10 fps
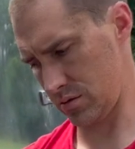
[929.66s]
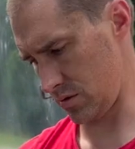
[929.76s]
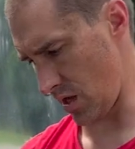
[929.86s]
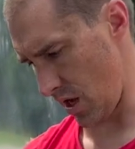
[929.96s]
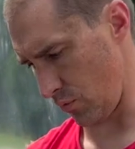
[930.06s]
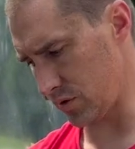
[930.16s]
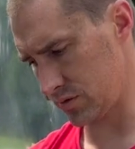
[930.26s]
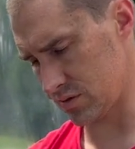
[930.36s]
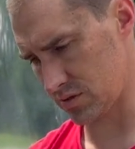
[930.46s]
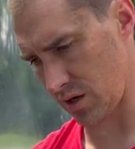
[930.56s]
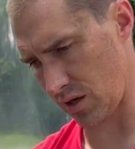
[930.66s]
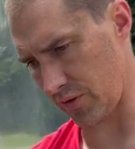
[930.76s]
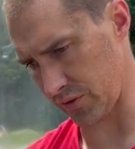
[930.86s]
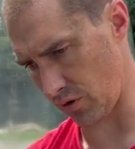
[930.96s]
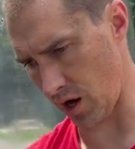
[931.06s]
blocks. Yeah, we just get it
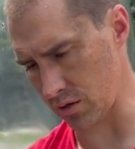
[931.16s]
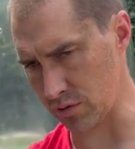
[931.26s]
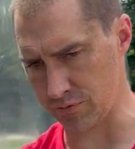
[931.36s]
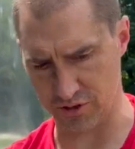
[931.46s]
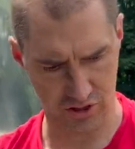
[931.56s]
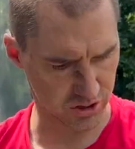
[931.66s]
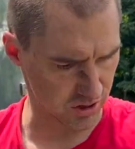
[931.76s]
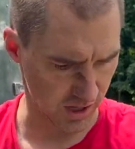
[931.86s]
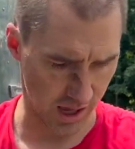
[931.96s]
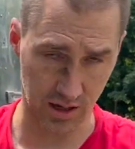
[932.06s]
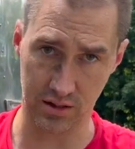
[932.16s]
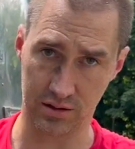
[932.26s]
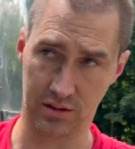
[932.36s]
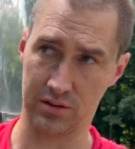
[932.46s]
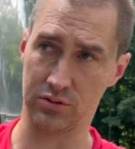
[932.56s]
on the ground to finish
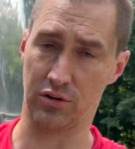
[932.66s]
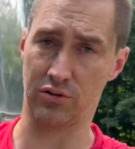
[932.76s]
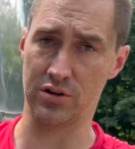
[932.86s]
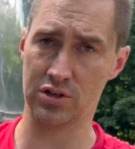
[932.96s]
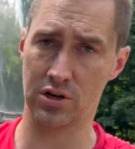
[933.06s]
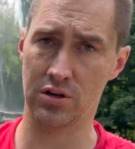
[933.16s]
and get the torque wrench.